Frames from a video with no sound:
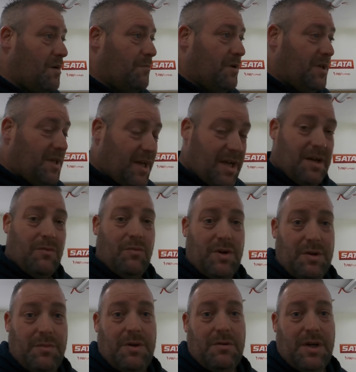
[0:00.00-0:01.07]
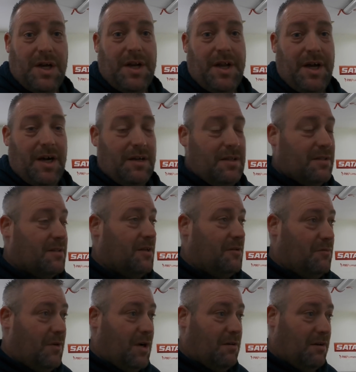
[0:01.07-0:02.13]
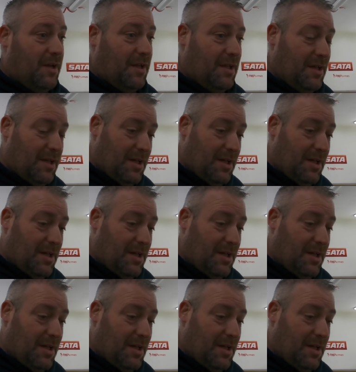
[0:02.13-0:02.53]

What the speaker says: But yeah, we will get there, don't worry.